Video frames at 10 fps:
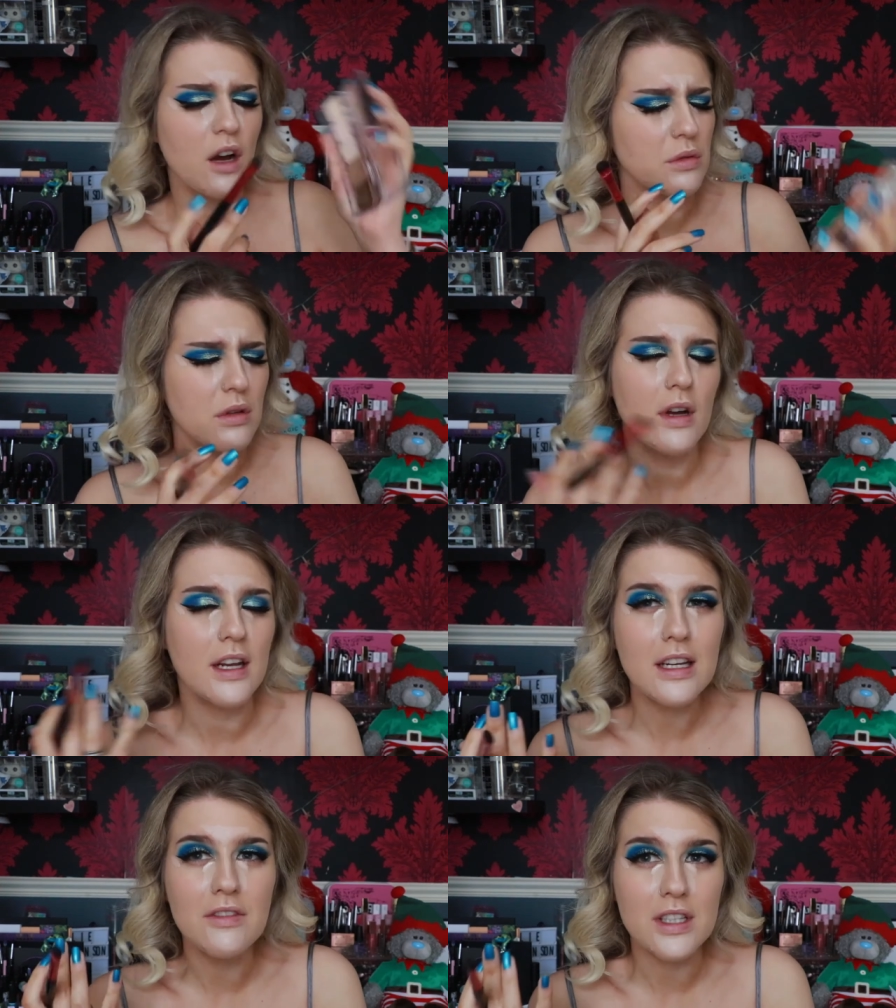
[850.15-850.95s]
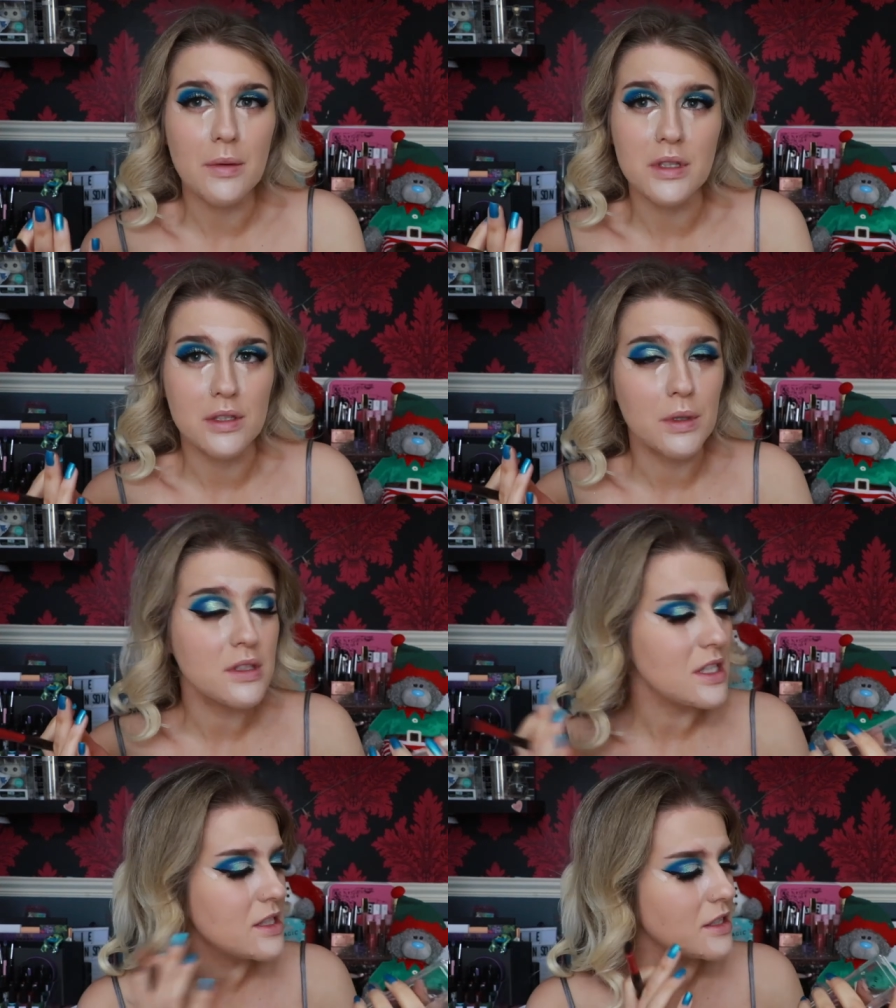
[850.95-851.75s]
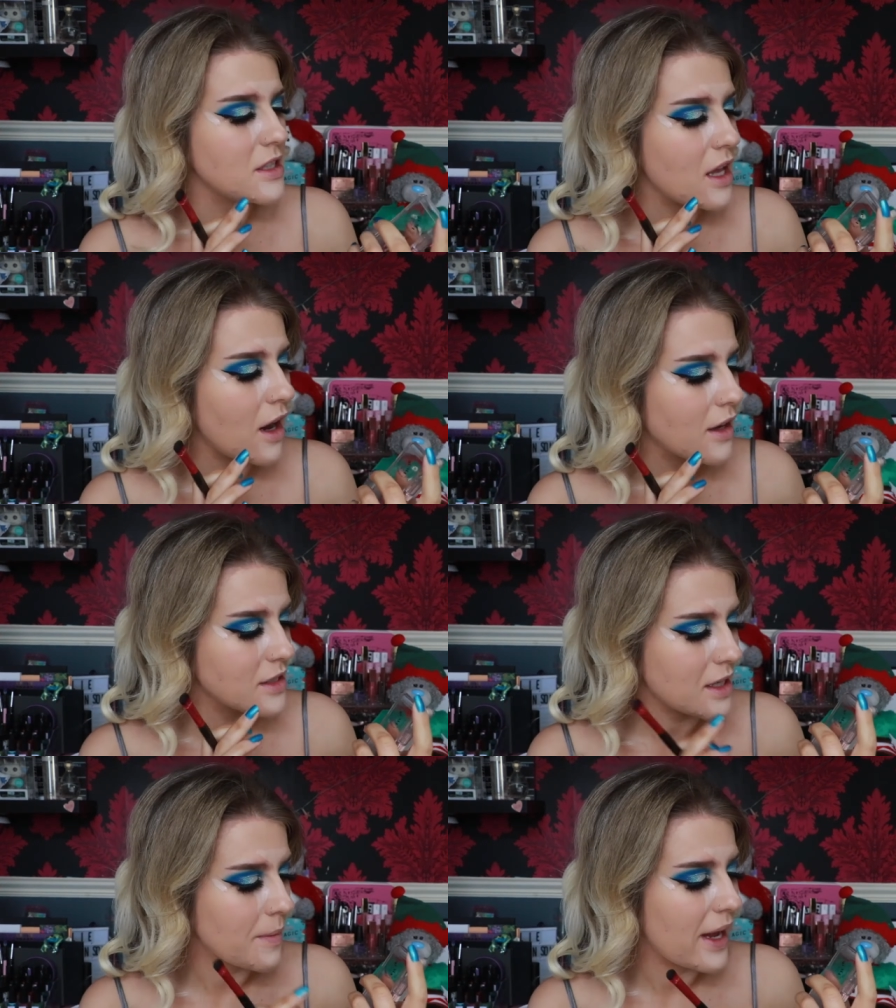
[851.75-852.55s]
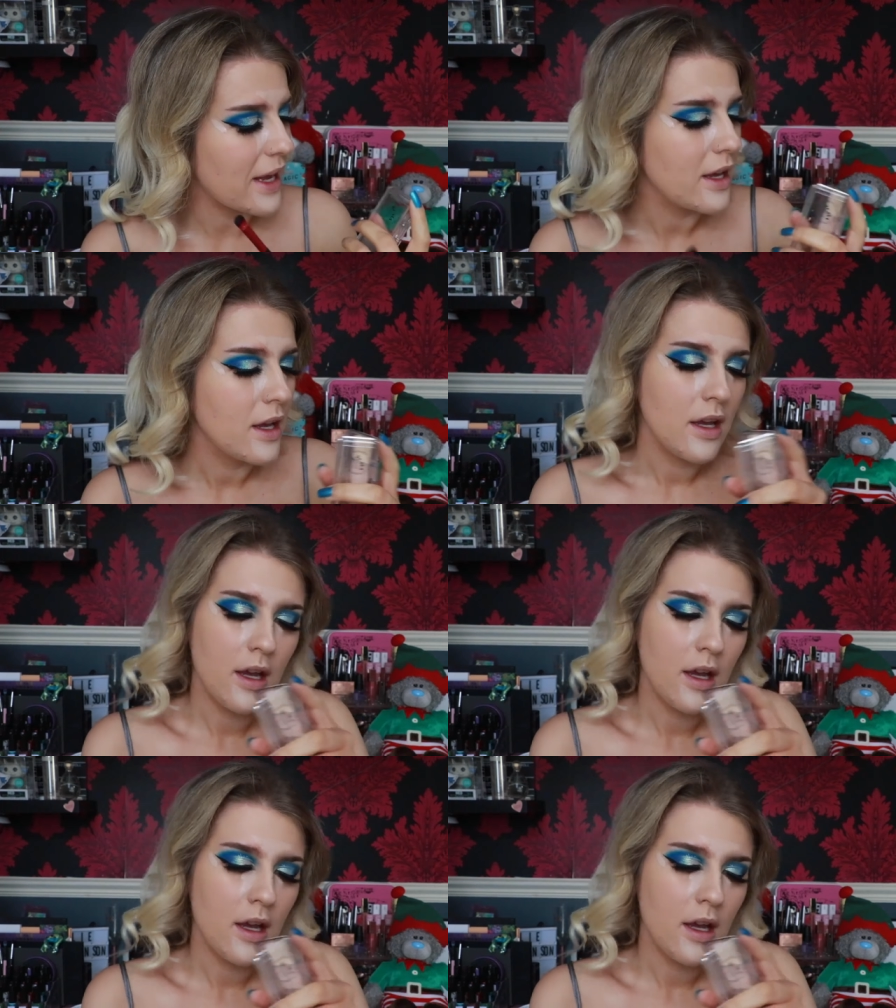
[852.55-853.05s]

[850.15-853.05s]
Oh, I didn't even say what this was. This is the R C M A